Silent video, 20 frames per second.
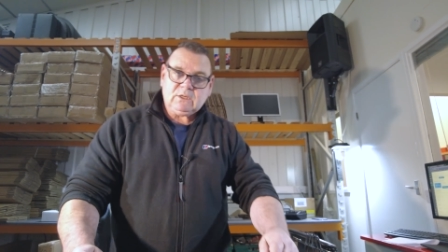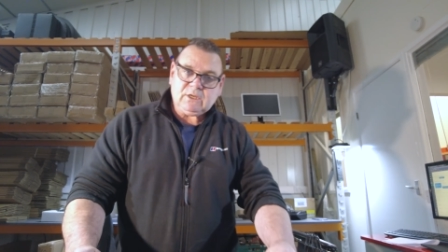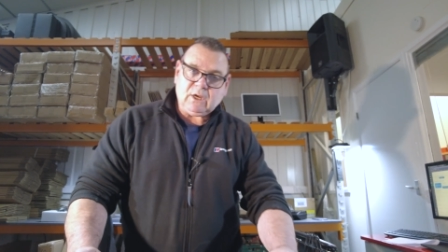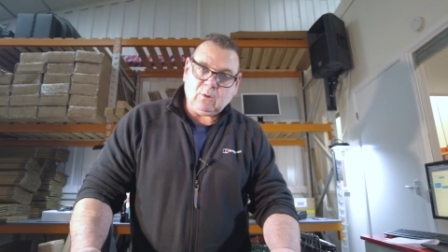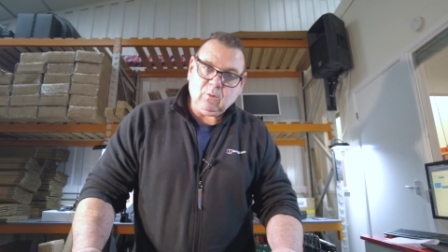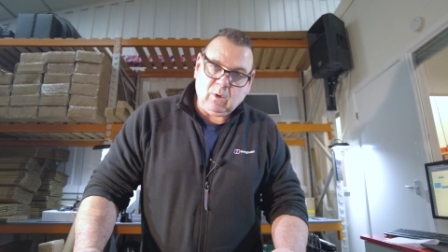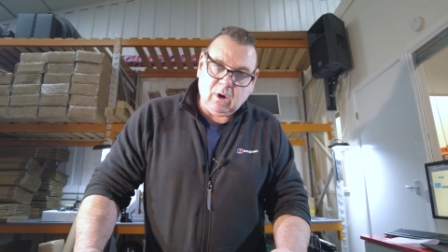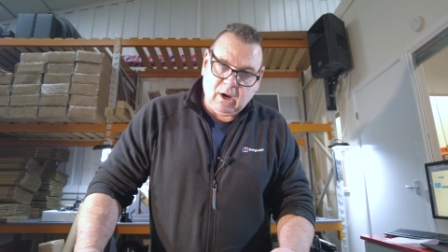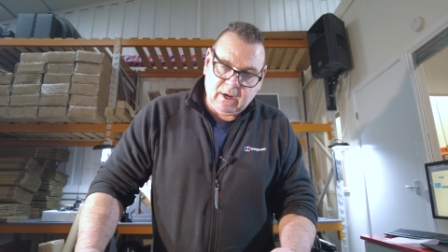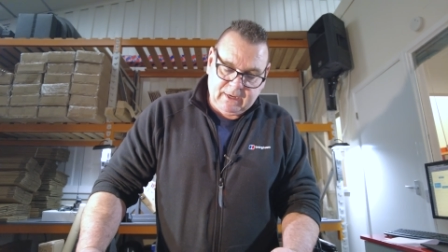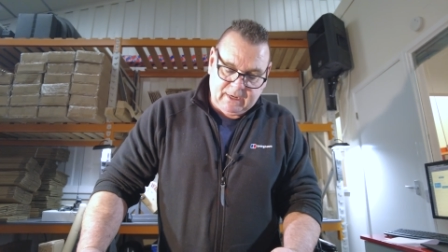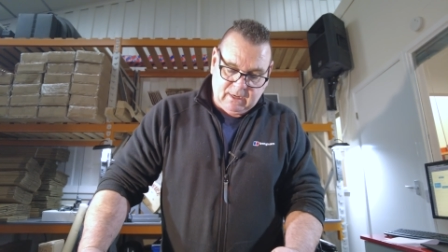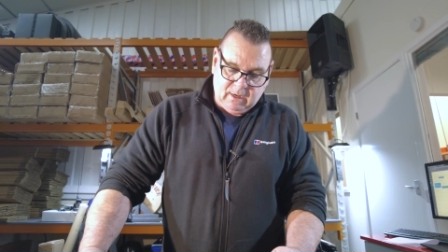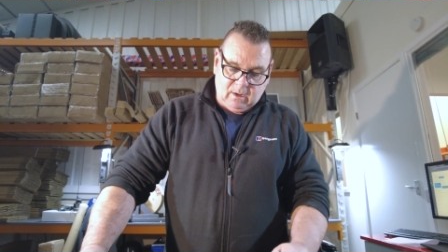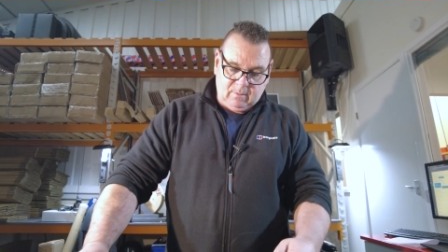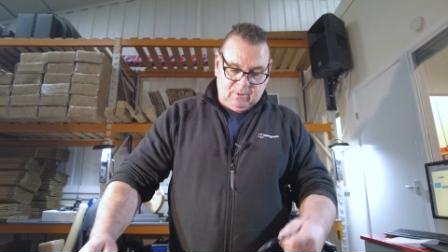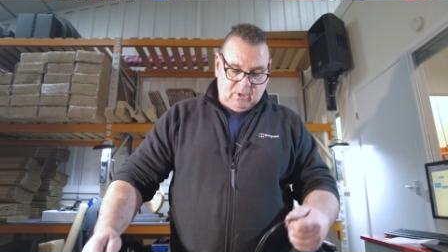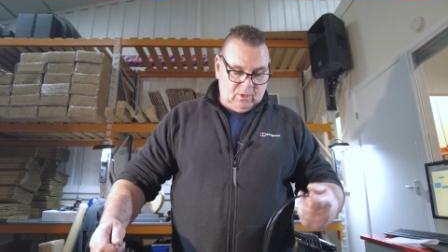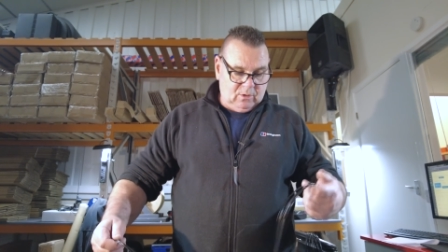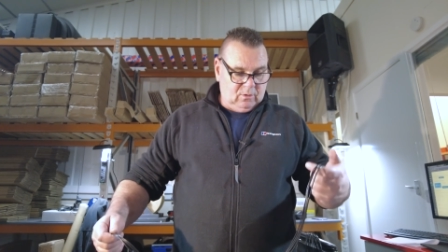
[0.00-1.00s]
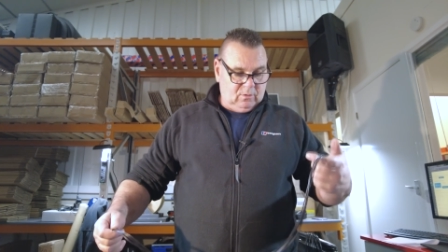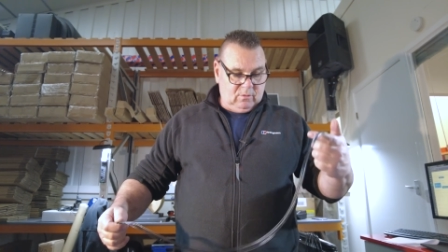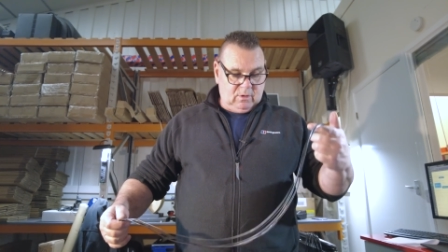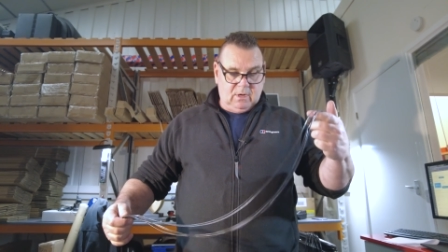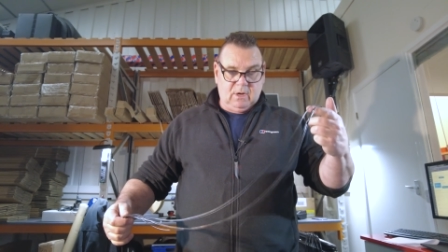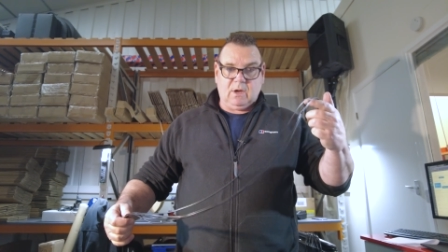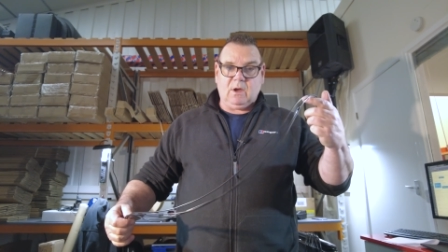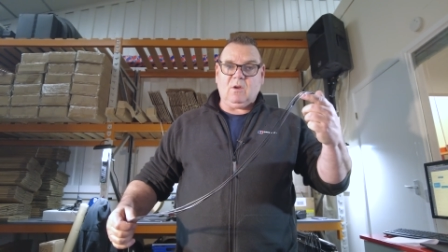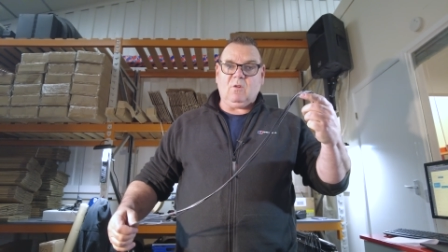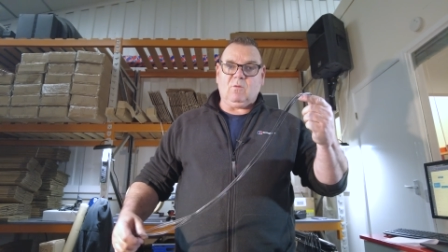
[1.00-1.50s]
So winding up your
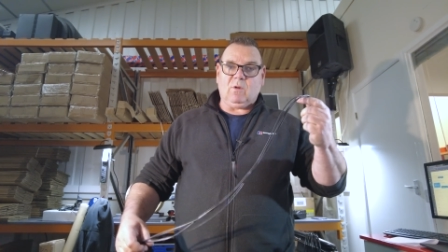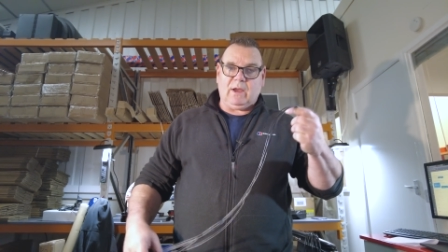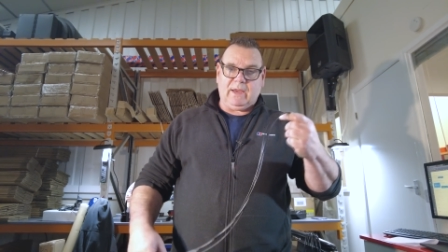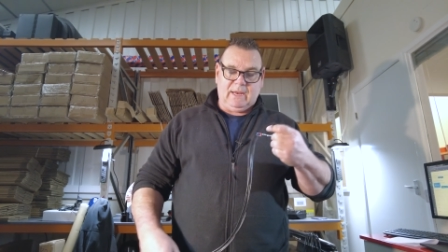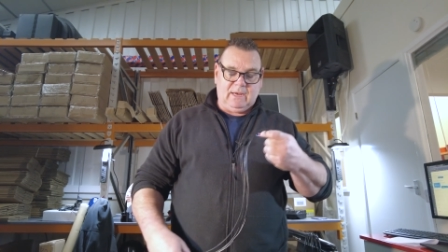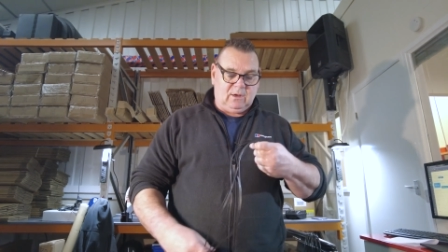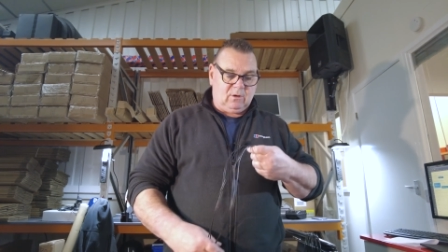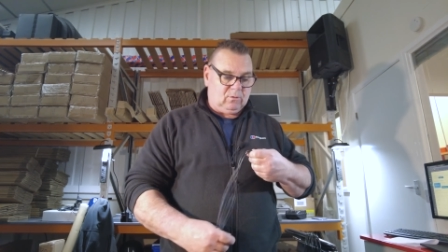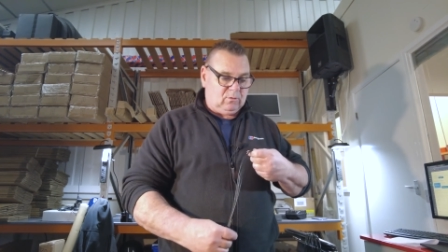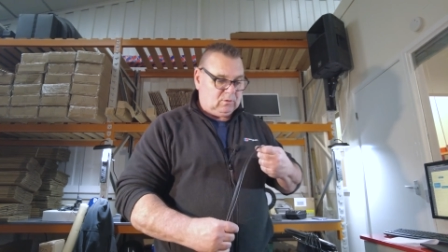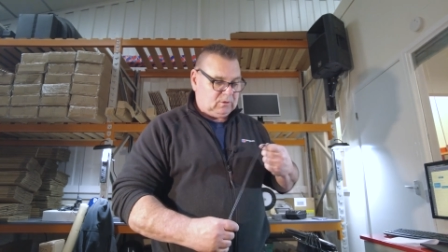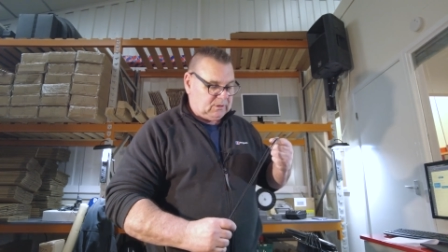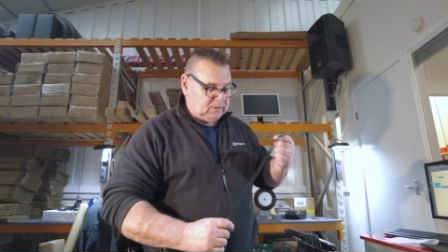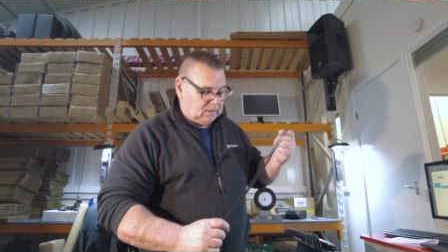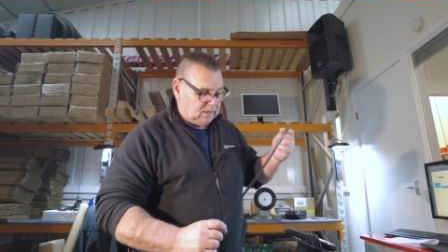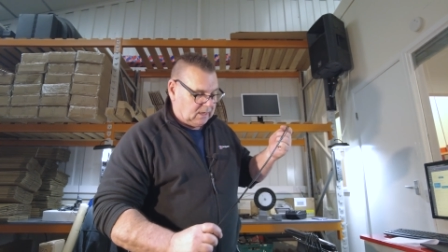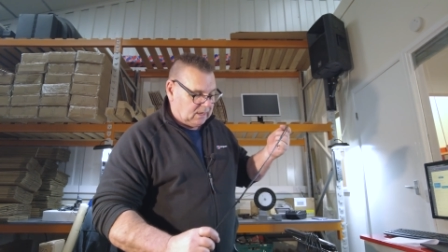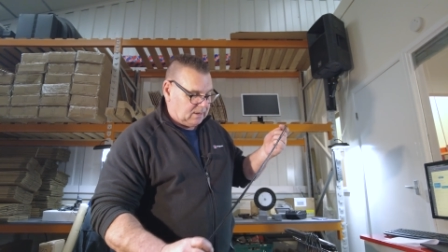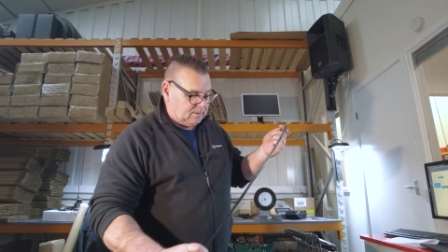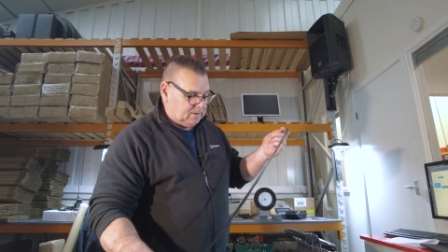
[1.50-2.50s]
uh, radials,